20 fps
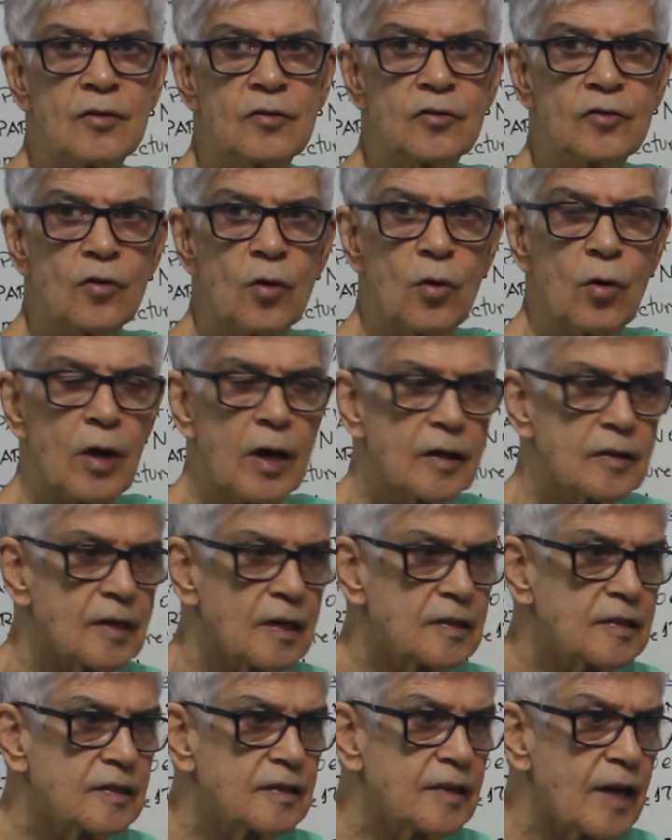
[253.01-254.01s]
So,
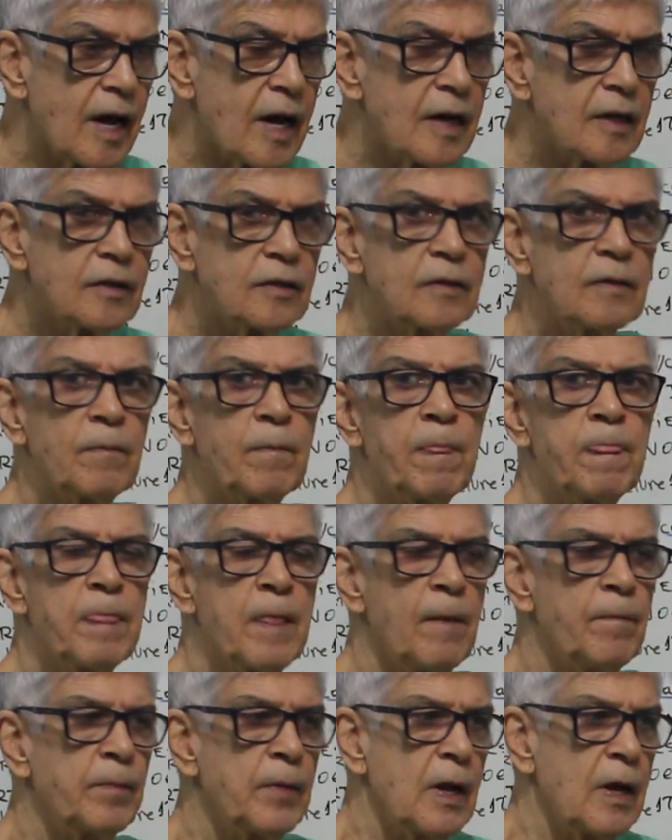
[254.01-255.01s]
as I said,
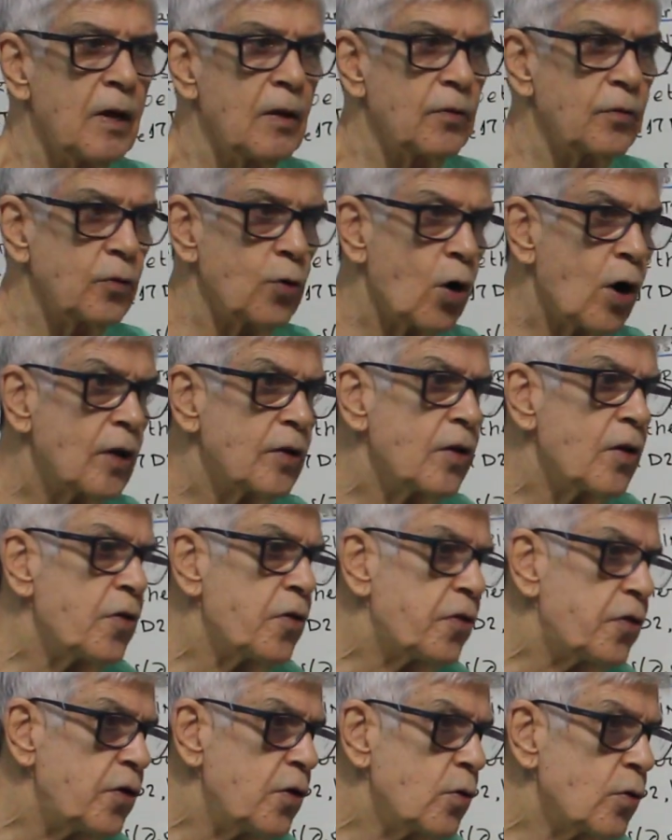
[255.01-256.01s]

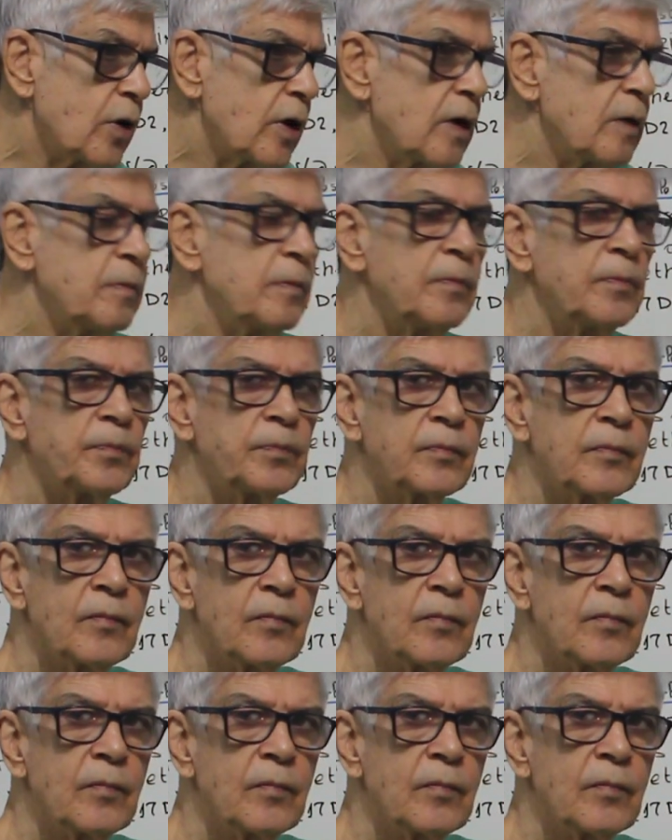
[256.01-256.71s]
Noether theorem,